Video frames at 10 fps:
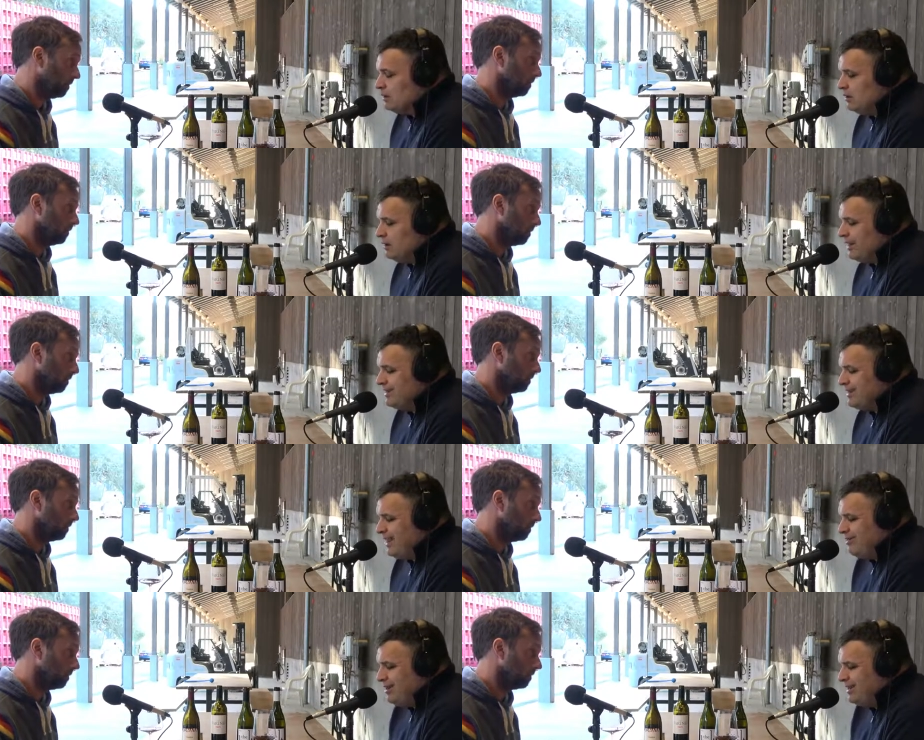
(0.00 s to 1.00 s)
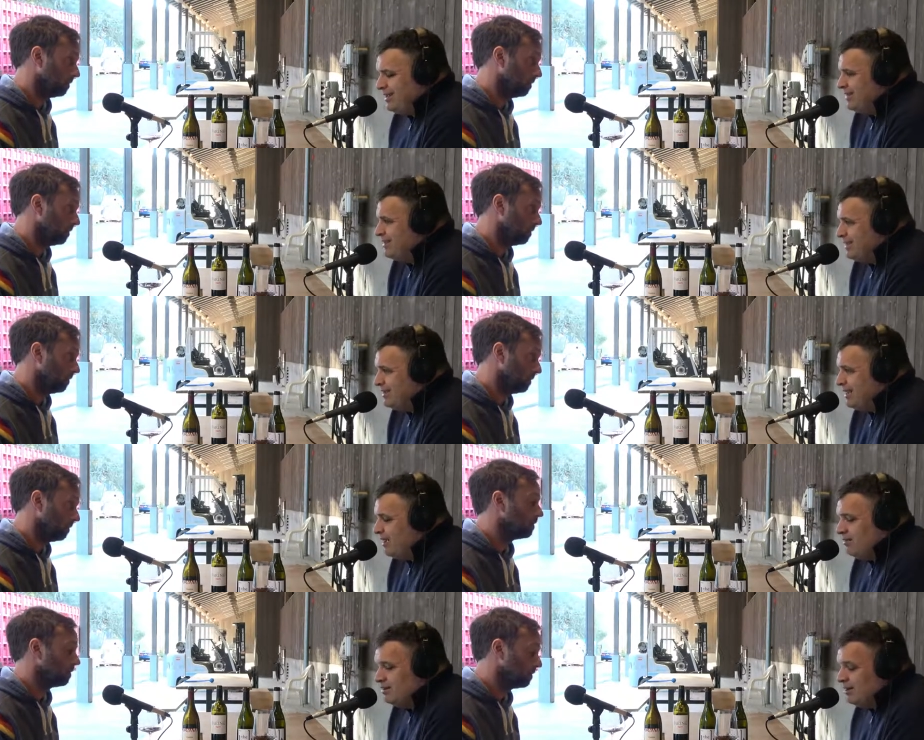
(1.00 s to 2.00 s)
Speaker 1: Mm-hmm. And I said, how can you, you
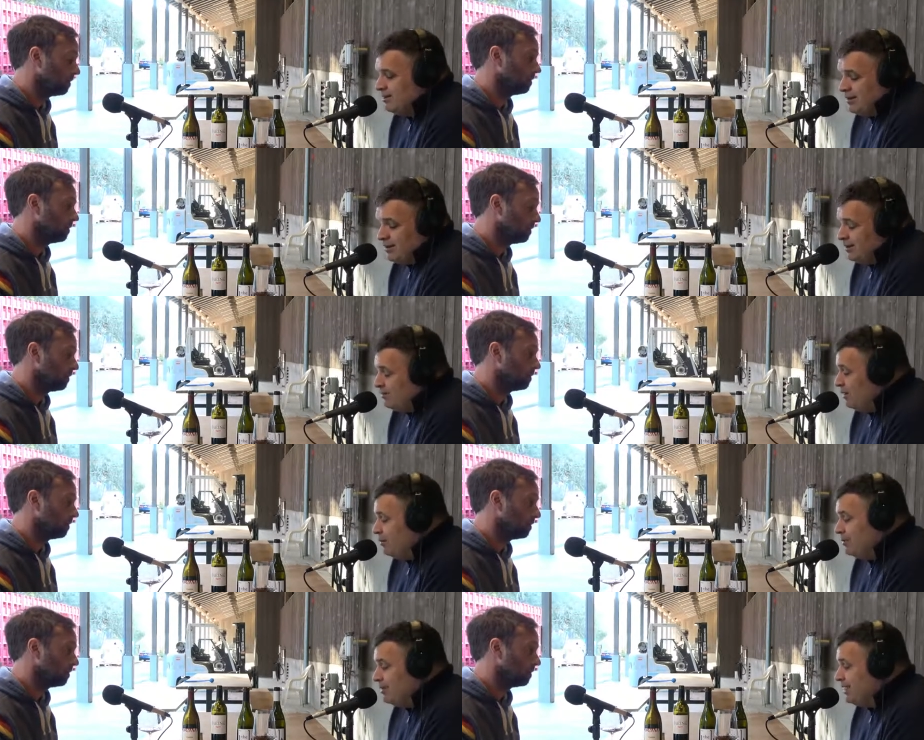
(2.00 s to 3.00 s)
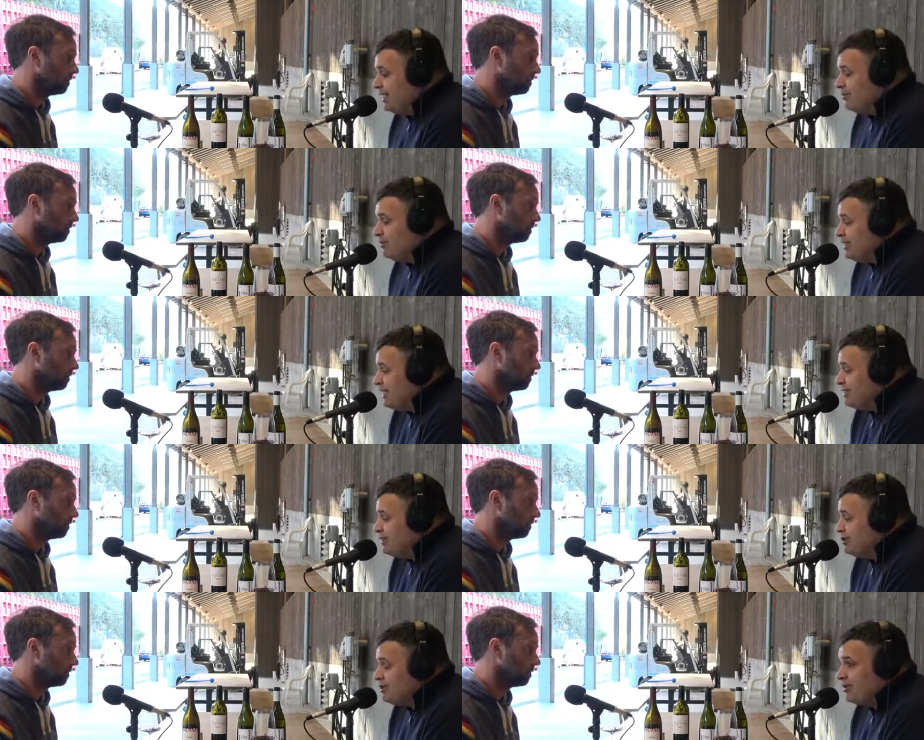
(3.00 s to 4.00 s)
tell? It's like, man, we've been, ta- we're tasting
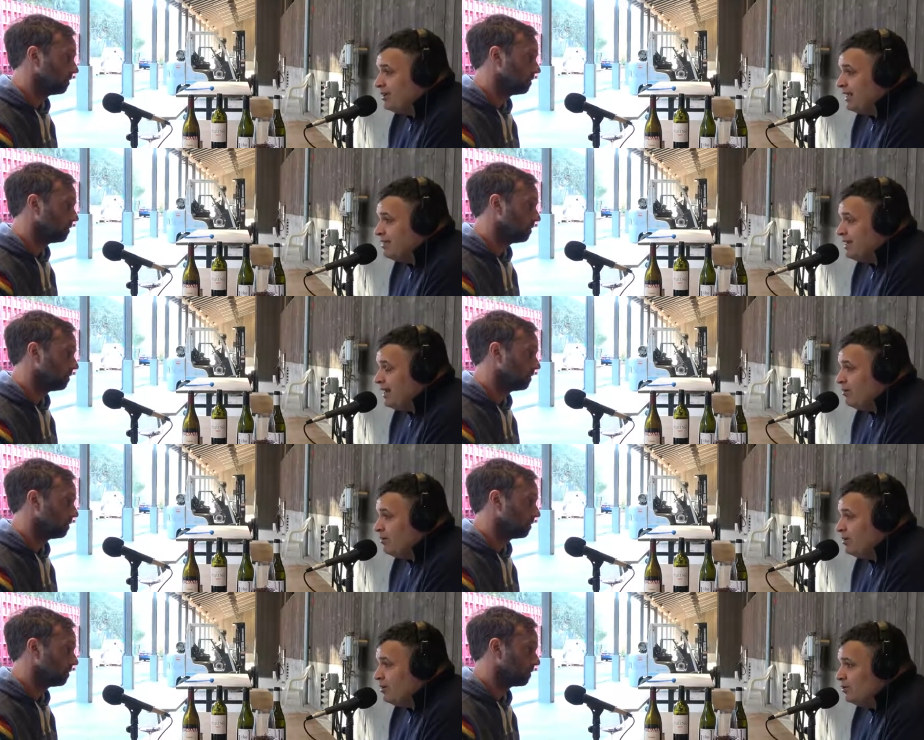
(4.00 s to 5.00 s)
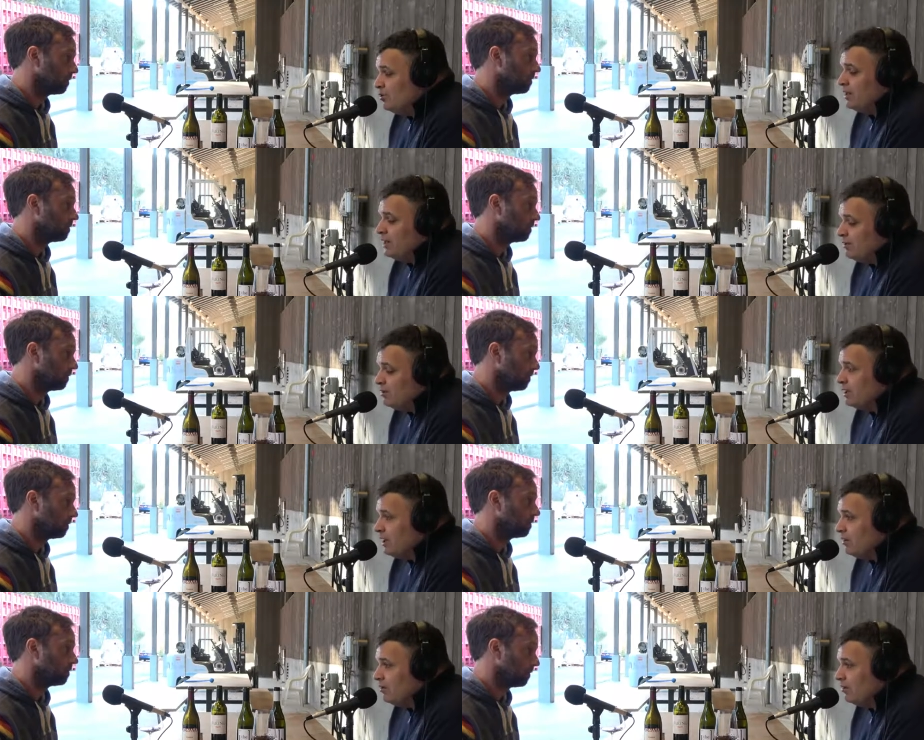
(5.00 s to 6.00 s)
Chardonnays now 20 years
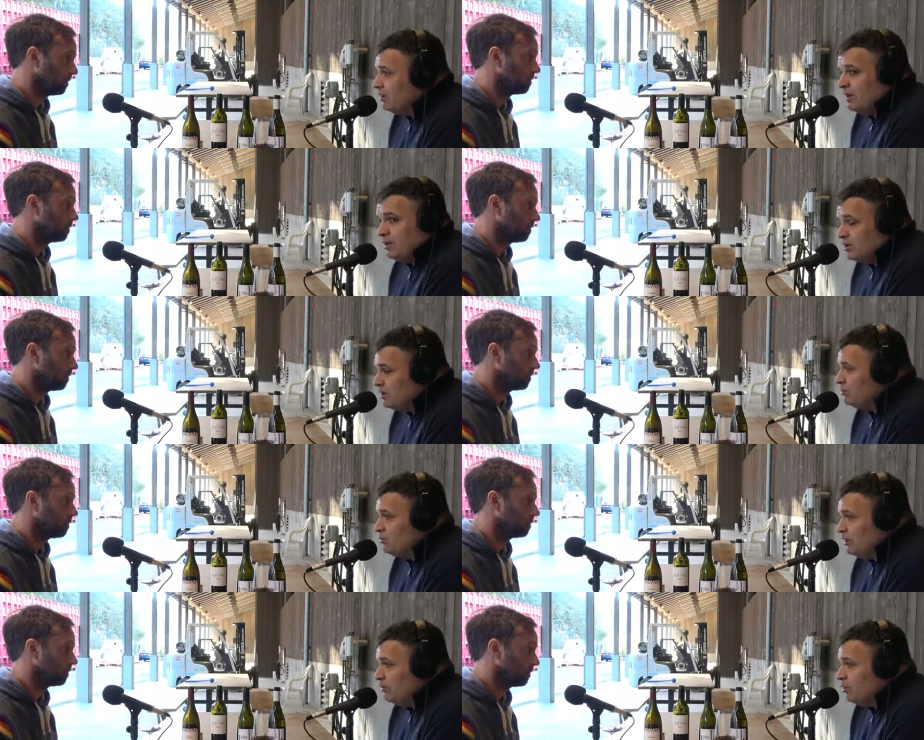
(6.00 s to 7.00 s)
ago, and they're still drinking